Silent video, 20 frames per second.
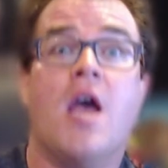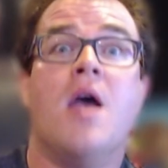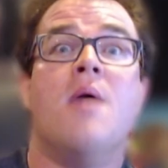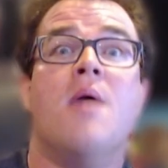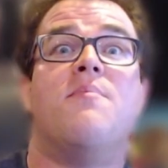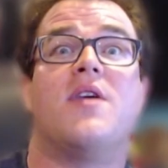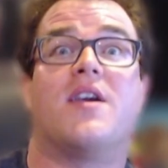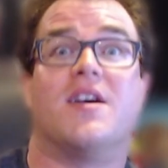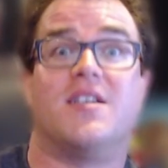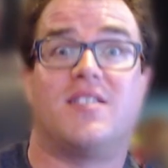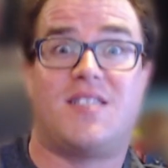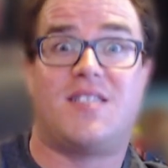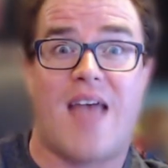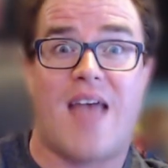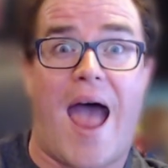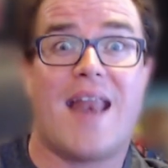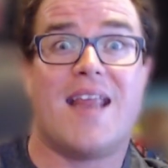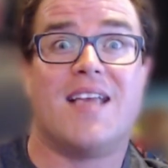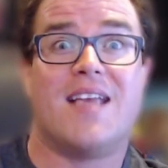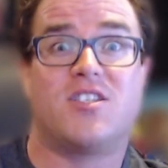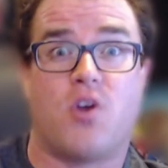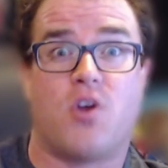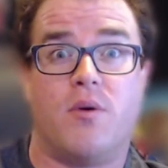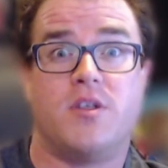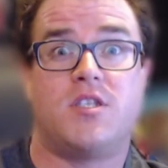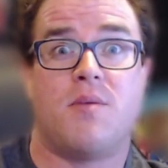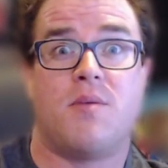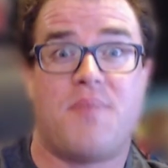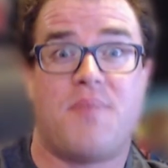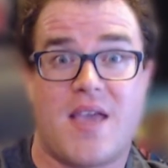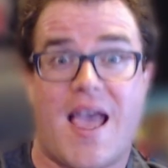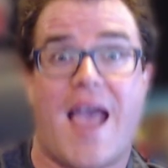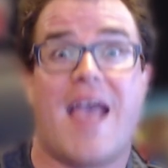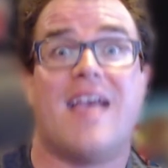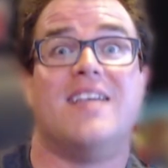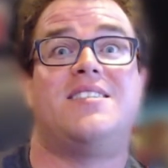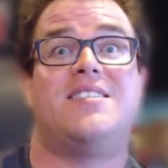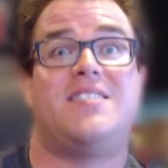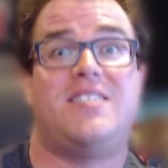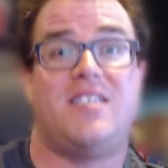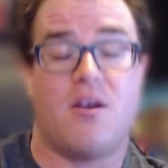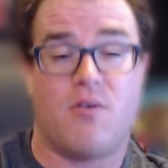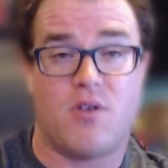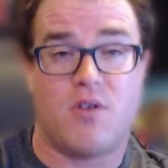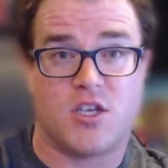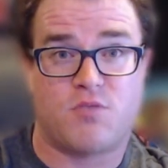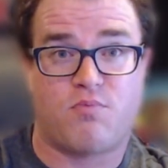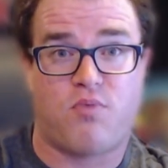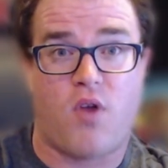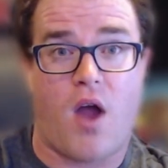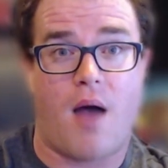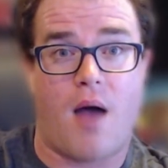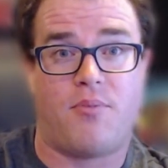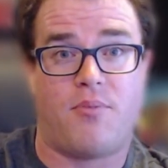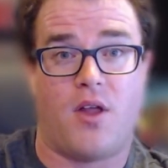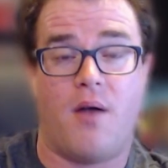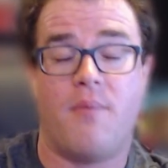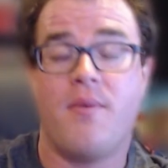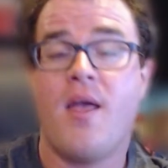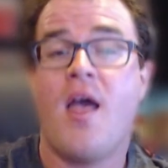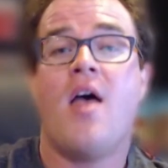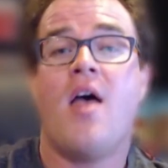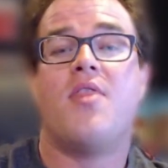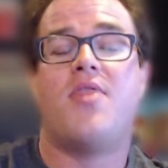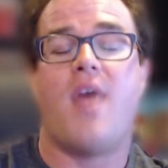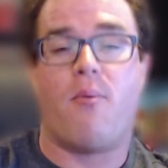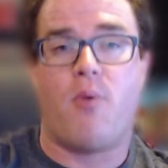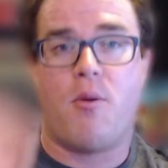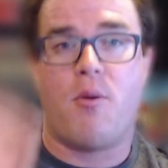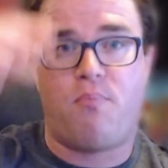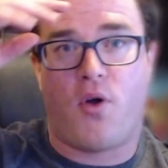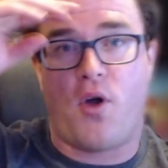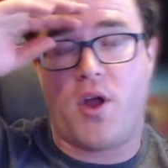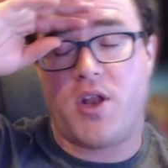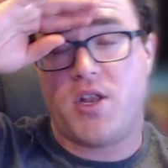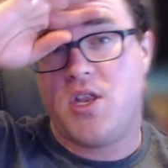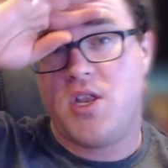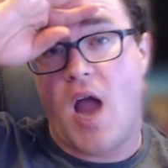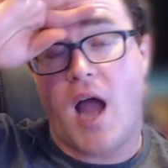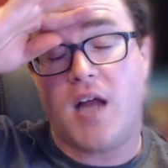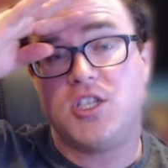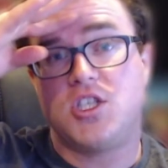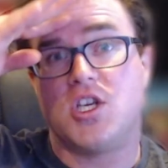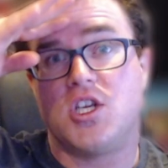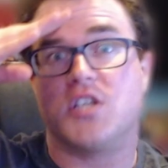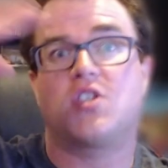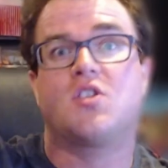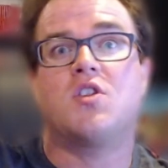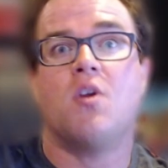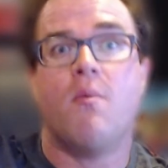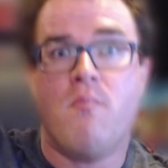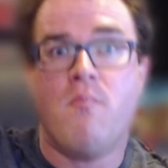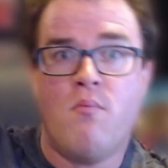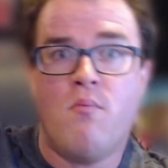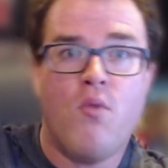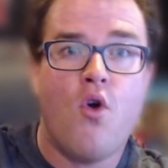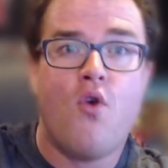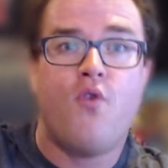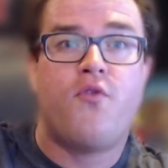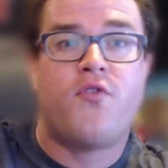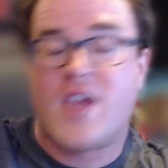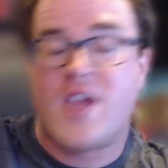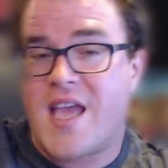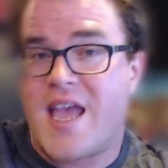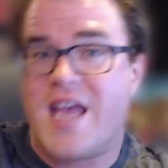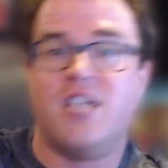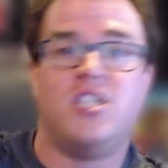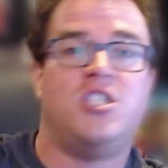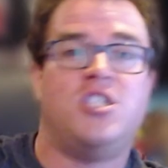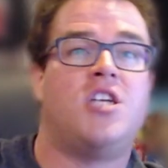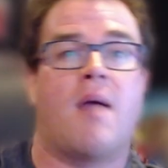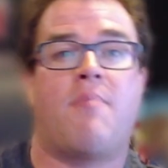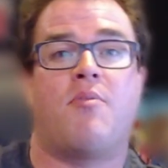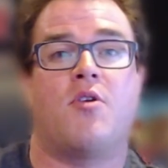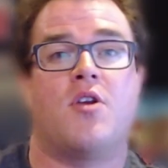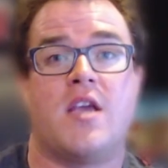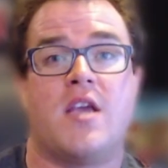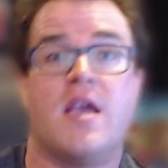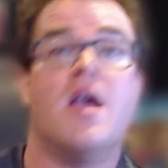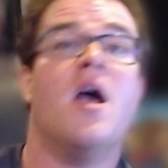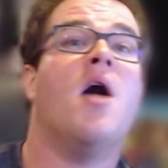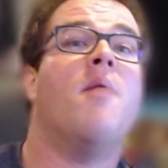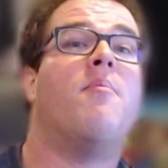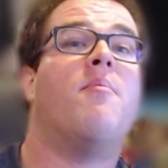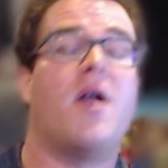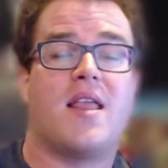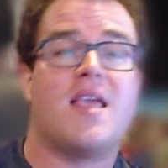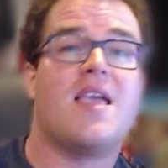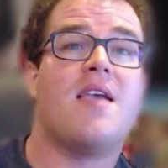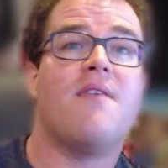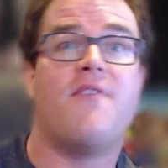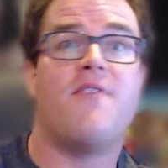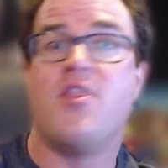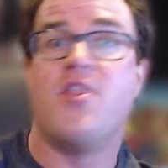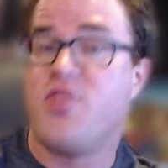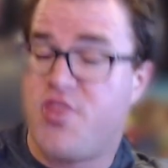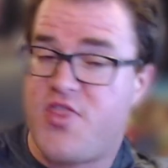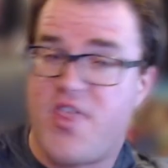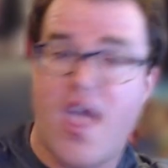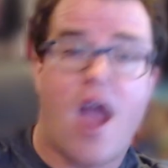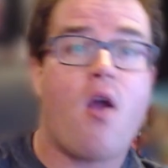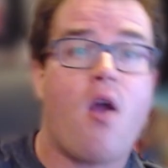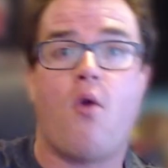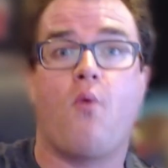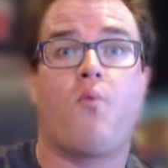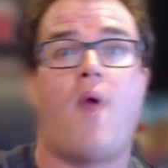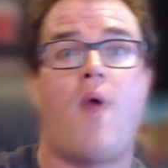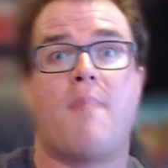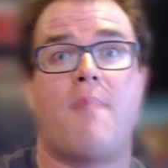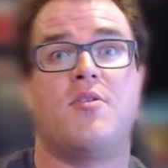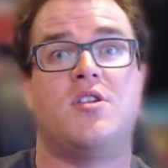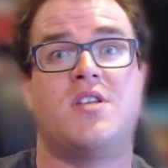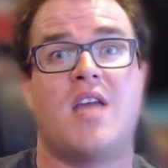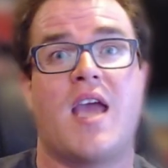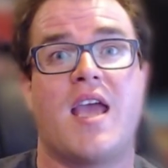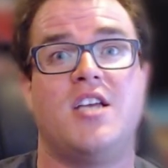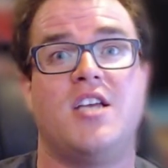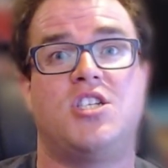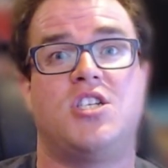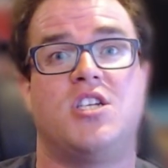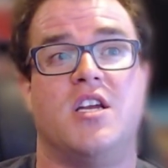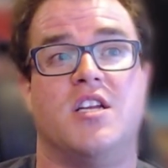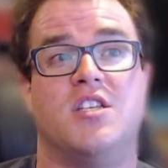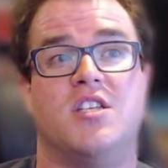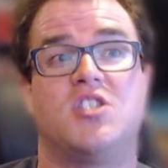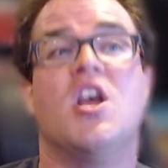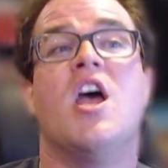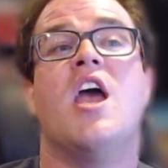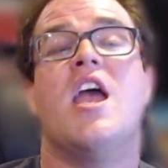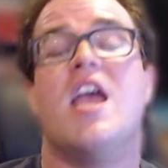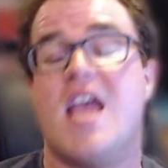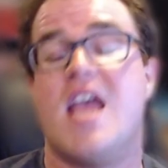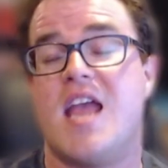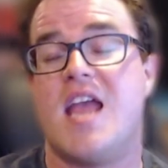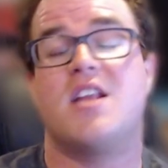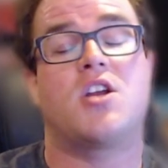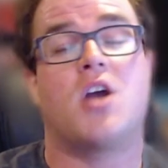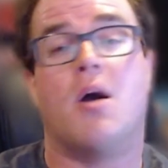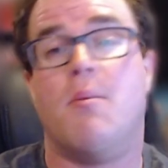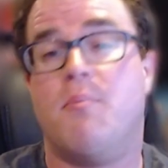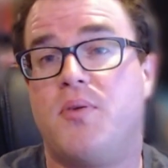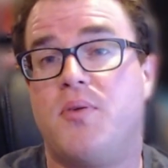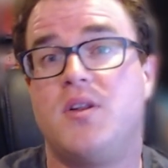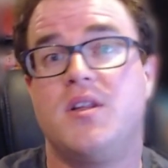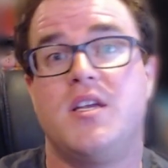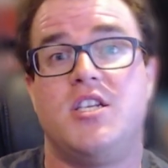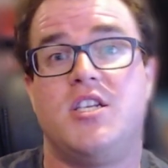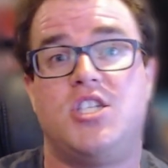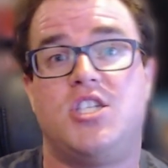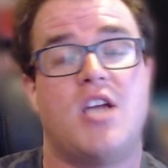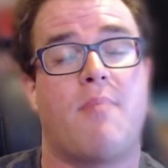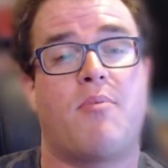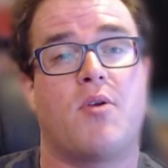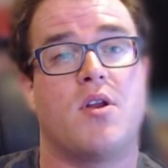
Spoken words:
because that is going to be a serious problem that would put not just the movie in jeopardy, but even their reputations in complete jeopardy